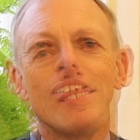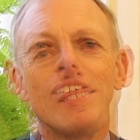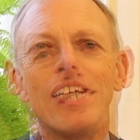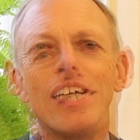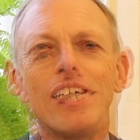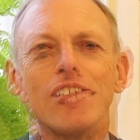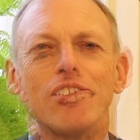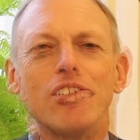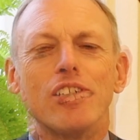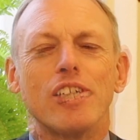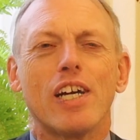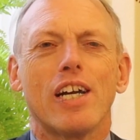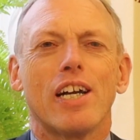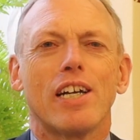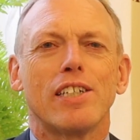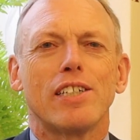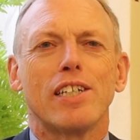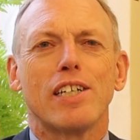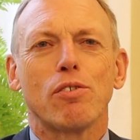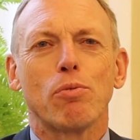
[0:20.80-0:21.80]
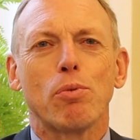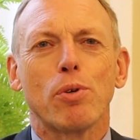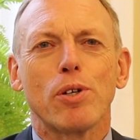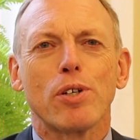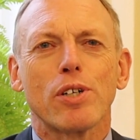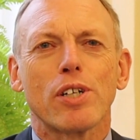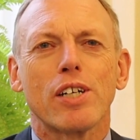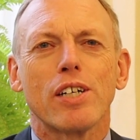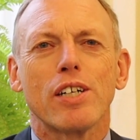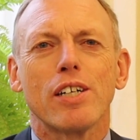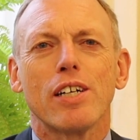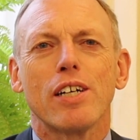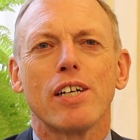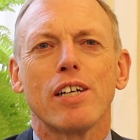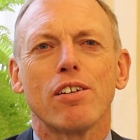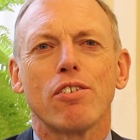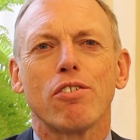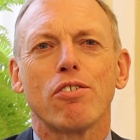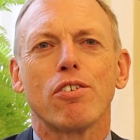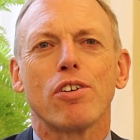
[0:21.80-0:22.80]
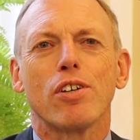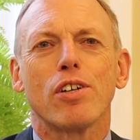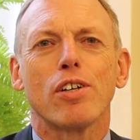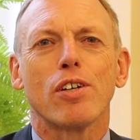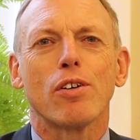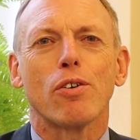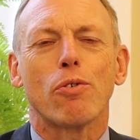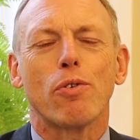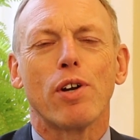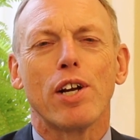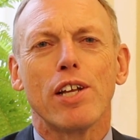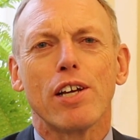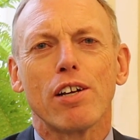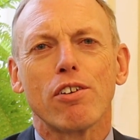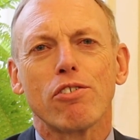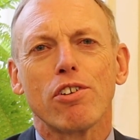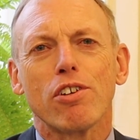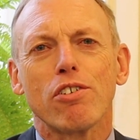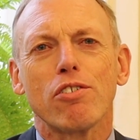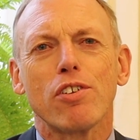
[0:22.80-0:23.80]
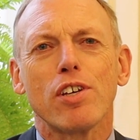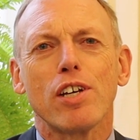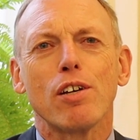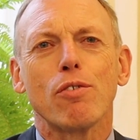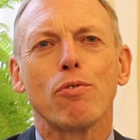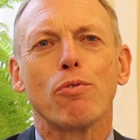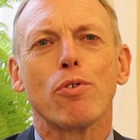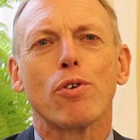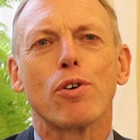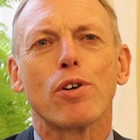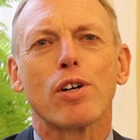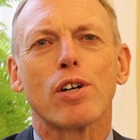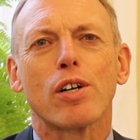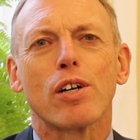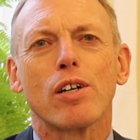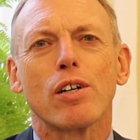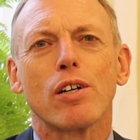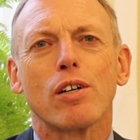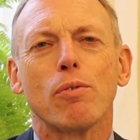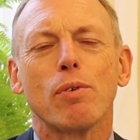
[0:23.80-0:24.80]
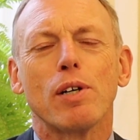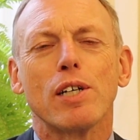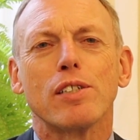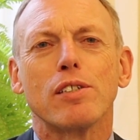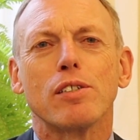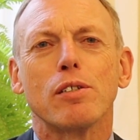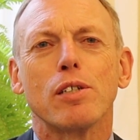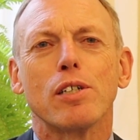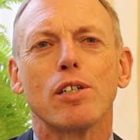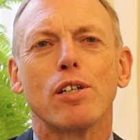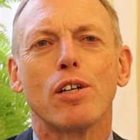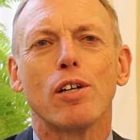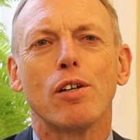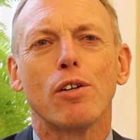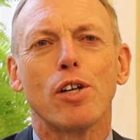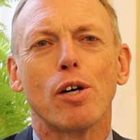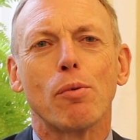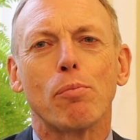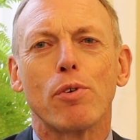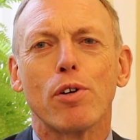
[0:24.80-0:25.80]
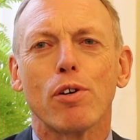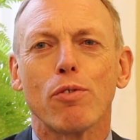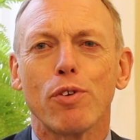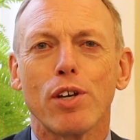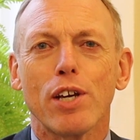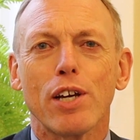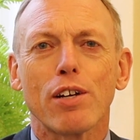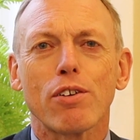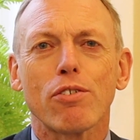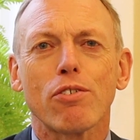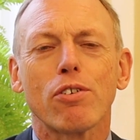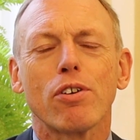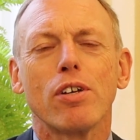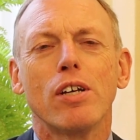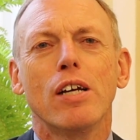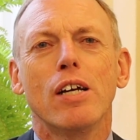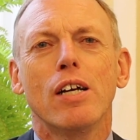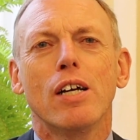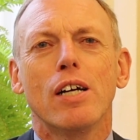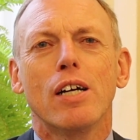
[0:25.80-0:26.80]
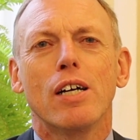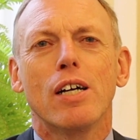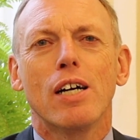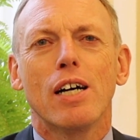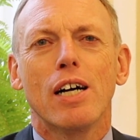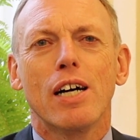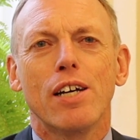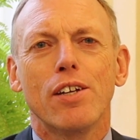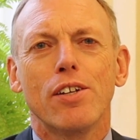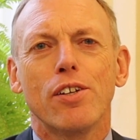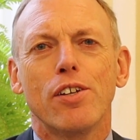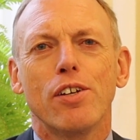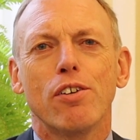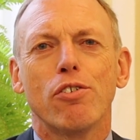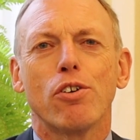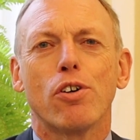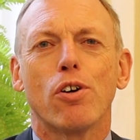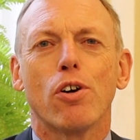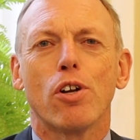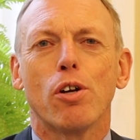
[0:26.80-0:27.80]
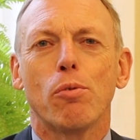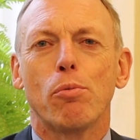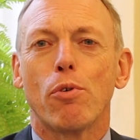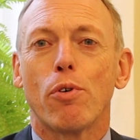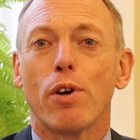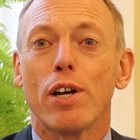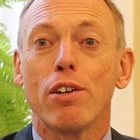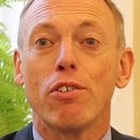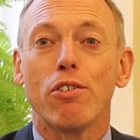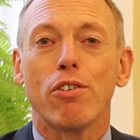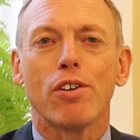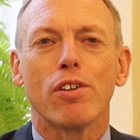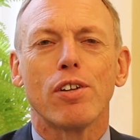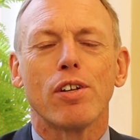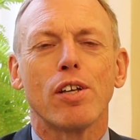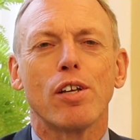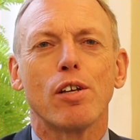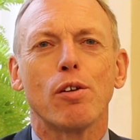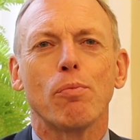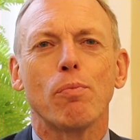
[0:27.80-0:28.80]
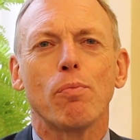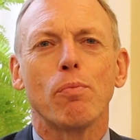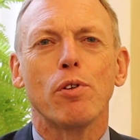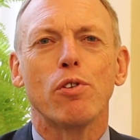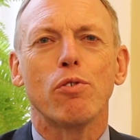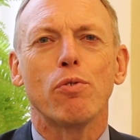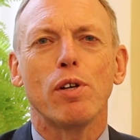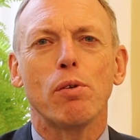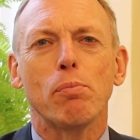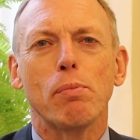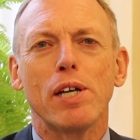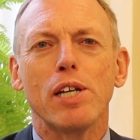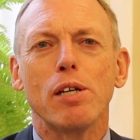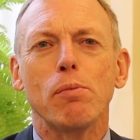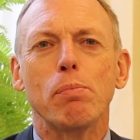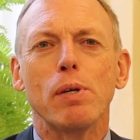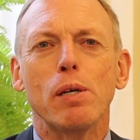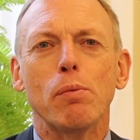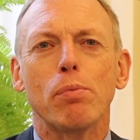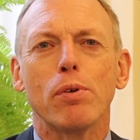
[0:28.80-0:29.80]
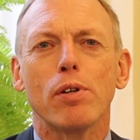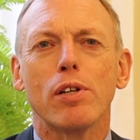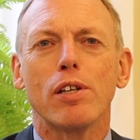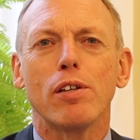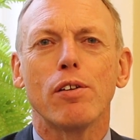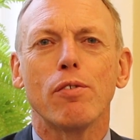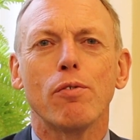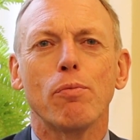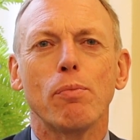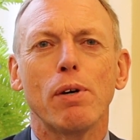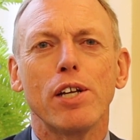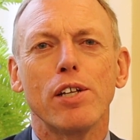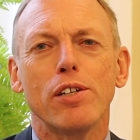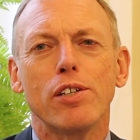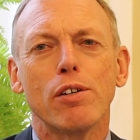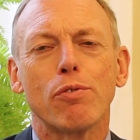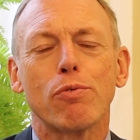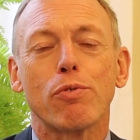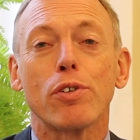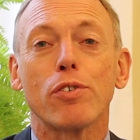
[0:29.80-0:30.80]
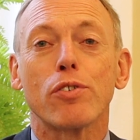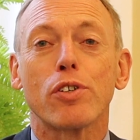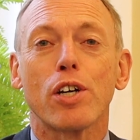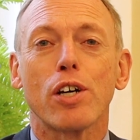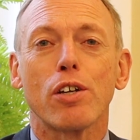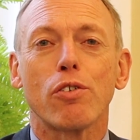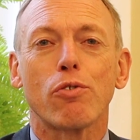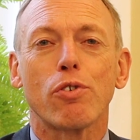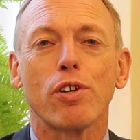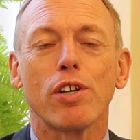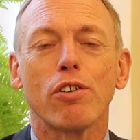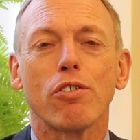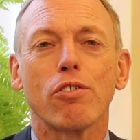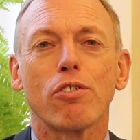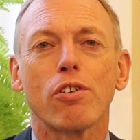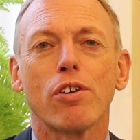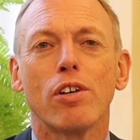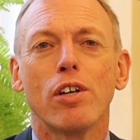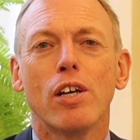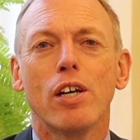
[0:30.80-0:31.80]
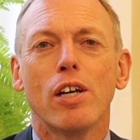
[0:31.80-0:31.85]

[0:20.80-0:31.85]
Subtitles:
Yes, the Care Network is already existing for quite a number of years, and it is a collaboration between many people in many different countries